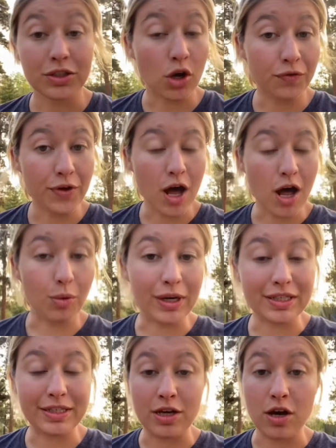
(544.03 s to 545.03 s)
if y'all want to
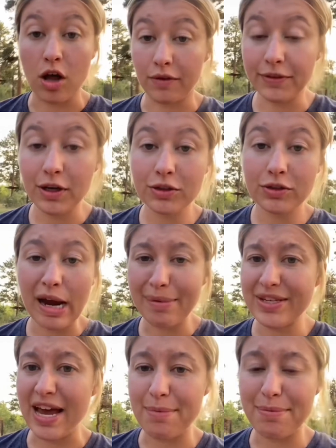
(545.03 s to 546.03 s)
see all of those
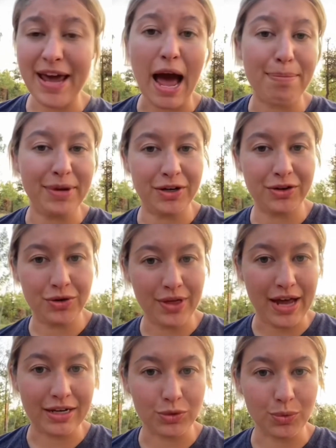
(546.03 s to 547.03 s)
rabbits, I'd be happy to do
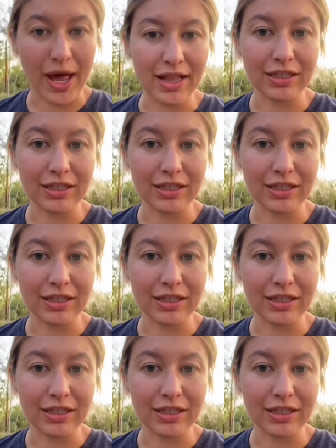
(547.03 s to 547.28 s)
that as well.